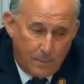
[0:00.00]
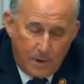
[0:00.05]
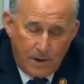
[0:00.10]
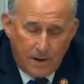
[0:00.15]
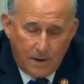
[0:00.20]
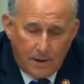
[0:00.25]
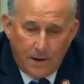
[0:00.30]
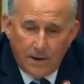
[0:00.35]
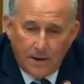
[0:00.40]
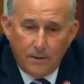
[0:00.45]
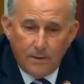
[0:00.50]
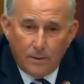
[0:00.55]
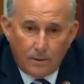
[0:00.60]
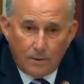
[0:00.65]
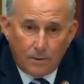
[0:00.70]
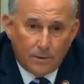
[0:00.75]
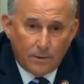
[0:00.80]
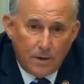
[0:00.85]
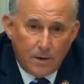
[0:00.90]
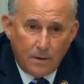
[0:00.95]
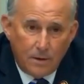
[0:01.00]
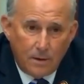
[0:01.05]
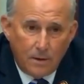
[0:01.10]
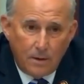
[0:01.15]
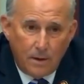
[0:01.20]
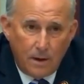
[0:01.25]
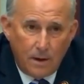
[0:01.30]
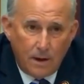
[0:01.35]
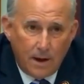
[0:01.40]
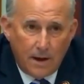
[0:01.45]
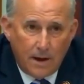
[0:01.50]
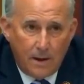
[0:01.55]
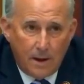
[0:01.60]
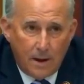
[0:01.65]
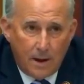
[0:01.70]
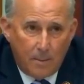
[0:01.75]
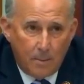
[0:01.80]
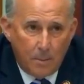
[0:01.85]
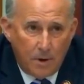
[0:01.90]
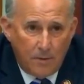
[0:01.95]
being killed and
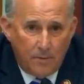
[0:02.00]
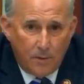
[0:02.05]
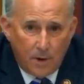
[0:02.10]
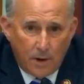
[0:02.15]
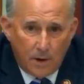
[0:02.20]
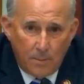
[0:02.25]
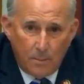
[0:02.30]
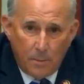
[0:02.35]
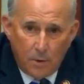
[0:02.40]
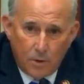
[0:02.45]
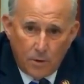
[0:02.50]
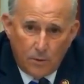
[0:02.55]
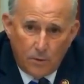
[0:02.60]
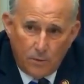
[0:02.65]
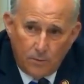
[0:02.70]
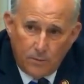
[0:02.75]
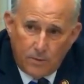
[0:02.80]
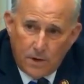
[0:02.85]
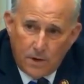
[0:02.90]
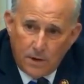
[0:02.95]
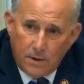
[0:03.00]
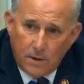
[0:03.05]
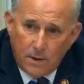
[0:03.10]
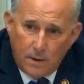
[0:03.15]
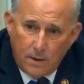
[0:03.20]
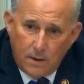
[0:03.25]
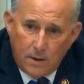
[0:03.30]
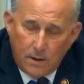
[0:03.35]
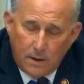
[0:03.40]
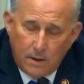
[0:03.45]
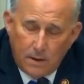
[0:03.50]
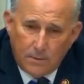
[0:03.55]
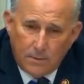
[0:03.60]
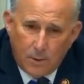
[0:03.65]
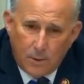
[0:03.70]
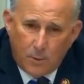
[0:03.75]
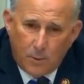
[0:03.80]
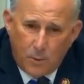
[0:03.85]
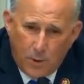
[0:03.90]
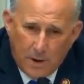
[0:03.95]
not be very moved.
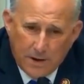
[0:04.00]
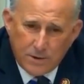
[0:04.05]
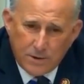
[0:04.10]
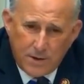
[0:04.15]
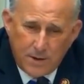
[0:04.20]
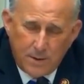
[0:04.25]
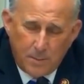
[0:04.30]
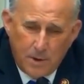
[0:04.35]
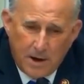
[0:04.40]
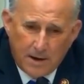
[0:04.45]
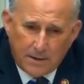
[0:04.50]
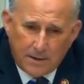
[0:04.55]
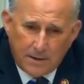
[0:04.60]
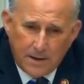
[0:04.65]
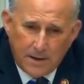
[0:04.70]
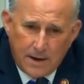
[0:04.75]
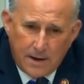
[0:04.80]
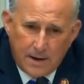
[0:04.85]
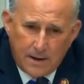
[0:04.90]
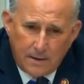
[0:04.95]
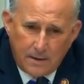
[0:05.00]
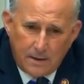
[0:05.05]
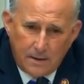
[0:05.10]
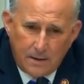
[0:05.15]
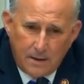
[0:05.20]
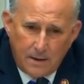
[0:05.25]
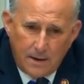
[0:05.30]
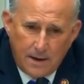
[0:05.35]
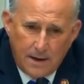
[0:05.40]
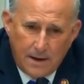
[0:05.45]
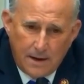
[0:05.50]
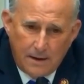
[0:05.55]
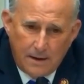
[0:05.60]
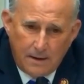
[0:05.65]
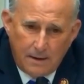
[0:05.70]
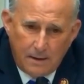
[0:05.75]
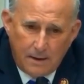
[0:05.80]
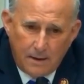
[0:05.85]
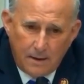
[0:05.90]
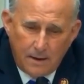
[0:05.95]
No question about that.
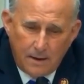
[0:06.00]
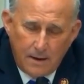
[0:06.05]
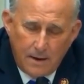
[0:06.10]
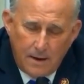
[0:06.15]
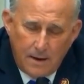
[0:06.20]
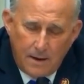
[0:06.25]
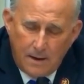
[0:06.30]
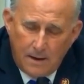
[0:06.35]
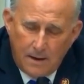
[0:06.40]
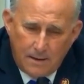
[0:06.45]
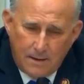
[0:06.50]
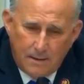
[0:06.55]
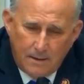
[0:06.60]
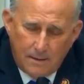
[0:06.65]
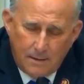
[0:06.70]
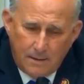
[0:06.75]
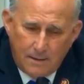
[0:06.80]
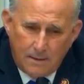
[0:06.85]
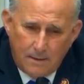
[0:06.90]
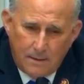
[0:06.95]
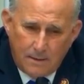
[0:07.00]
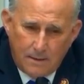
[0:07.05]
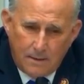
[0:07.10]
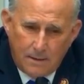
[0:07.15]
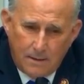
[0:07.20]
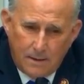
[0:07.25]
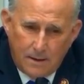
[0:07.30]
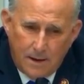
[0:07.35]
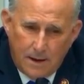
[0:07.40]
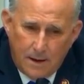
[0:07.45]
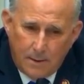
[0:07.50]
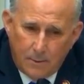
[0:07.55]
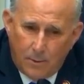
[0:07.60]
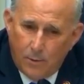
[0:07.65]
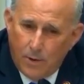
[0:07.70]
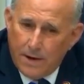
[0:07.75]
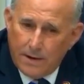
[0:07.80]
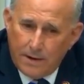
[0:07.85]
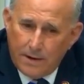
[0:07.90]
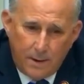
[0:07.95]
And I
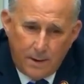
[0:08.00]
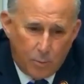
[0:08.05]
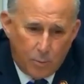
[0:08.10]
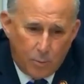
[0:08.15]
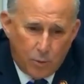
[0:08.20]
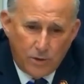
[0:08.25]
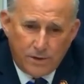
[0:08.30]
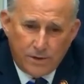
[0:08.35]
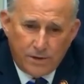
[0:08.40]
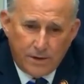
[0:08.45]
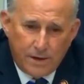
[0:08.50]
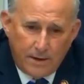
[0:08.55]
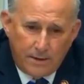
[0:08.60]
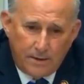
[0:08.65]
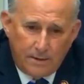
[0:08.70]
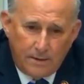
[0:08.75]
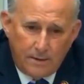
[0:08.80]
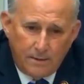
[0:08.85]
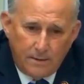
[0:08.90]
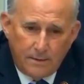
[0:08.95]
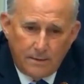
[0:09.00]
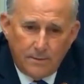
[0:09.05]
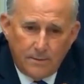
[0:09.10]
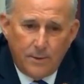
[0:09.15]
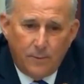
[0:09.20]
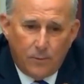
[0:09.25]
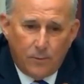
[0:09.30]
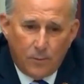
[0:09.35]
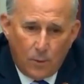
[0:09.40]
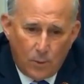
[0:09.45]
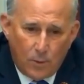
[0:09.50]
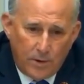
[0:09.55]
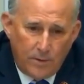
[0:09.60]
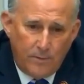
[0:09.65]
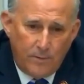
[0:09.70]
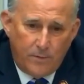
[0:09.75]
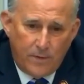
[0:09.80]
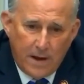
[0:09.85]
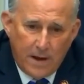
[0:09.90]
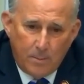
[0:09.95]
greatly appreciate the
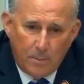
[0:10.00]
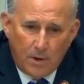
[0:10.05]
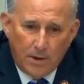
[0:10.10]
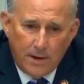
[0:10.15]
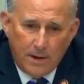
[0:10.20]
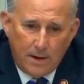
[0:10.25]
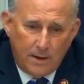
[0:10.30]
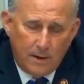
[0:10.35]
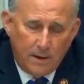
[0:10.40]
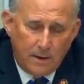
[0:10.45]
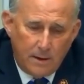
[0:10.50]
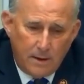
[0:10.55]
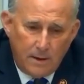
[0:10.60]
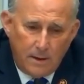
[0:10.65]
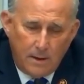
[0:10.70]
Floyd family